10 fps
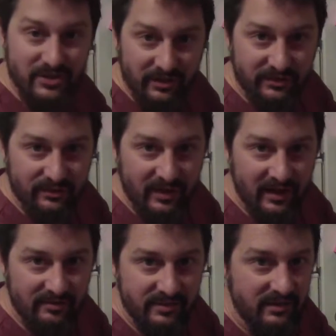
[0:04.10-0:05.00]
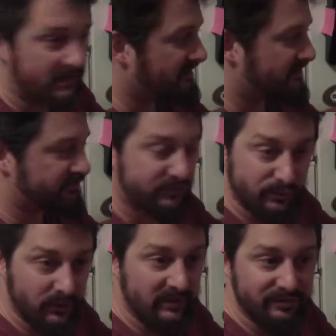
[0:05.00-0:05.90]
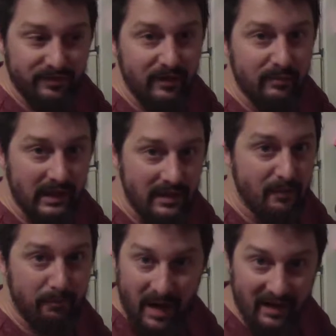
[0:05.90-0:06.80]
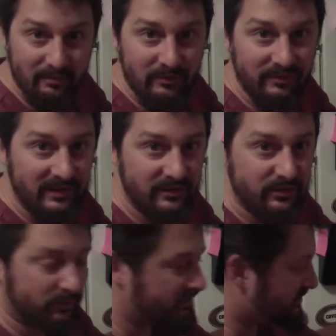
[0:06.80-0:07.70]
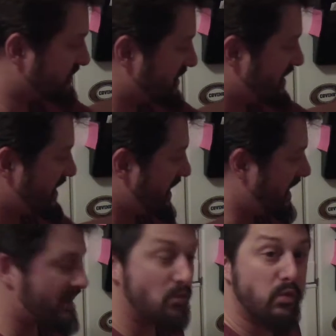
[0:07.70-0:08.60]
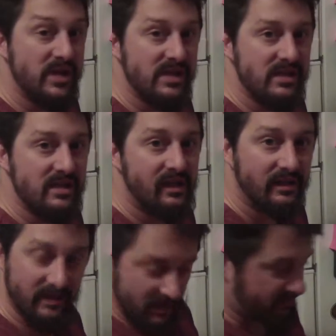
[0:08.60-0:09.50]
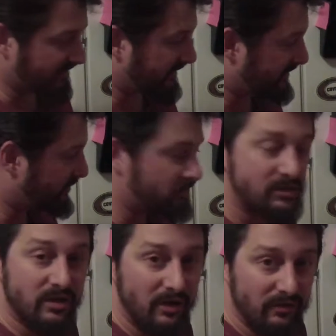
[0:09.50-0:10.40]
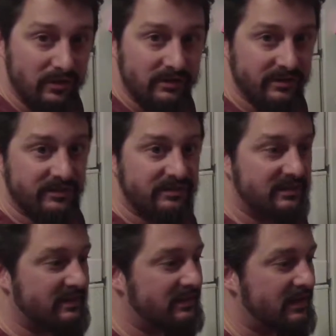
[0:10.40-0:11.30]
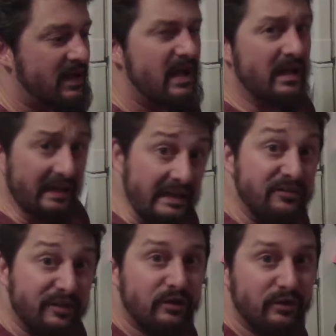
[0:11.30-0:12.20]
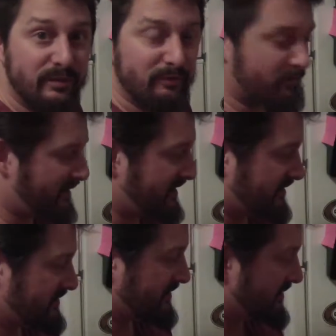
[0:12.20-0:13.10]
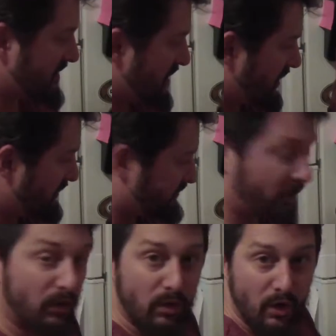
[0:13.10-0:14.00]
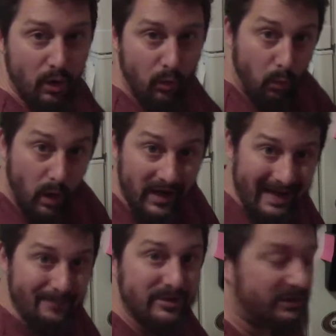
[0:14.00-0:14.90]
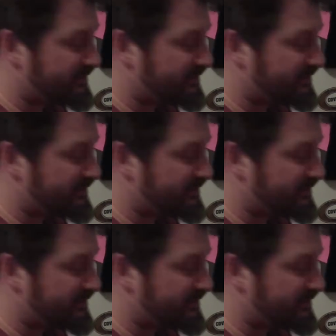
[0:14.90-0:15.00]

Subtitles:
just arrived, straight from the bottom of Lake George, and we gave it a little look over to see if it could be repaired. So, what I'm going